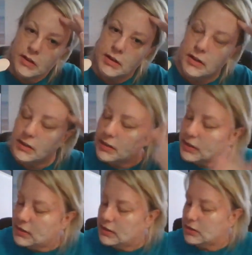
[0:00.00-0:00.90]
And I think
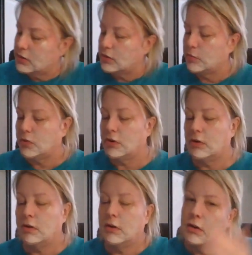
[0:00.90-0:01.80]
I need a little
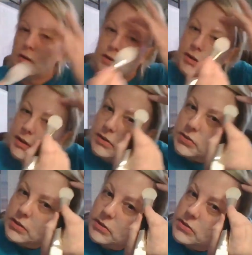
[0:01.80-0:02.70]
more
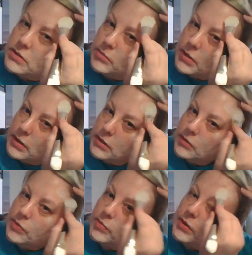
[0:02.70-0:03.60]
Actually, there's some on
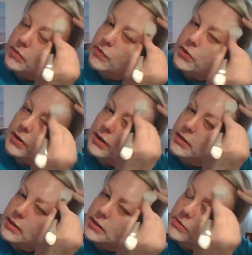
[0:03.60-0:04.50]
there from my
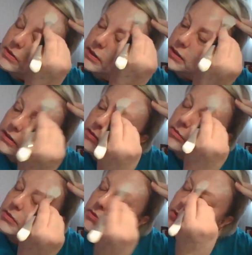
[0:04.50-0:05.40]
forehead. That's where I get the
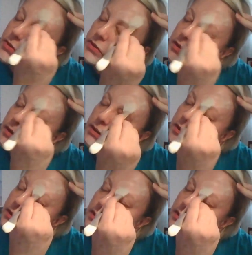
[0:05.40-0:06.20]
most oil.